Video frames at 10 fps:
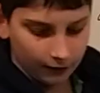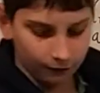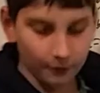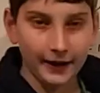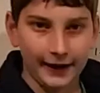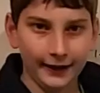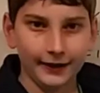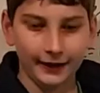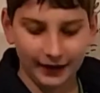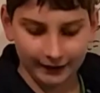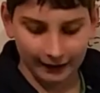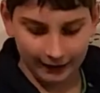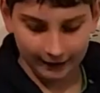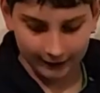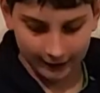From here, it's
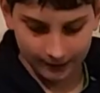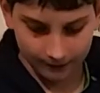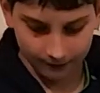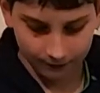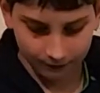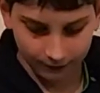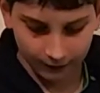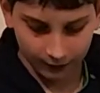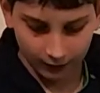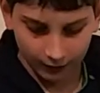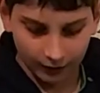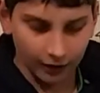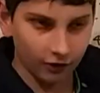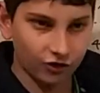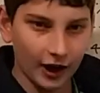easy.
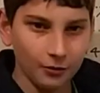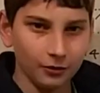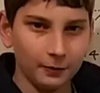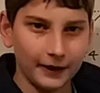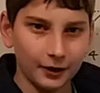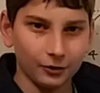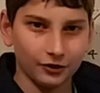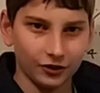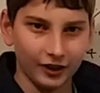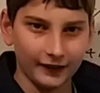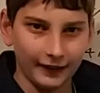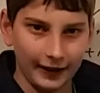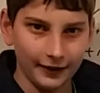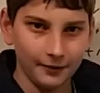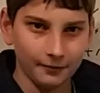J will be equal to
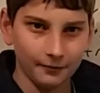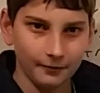6n,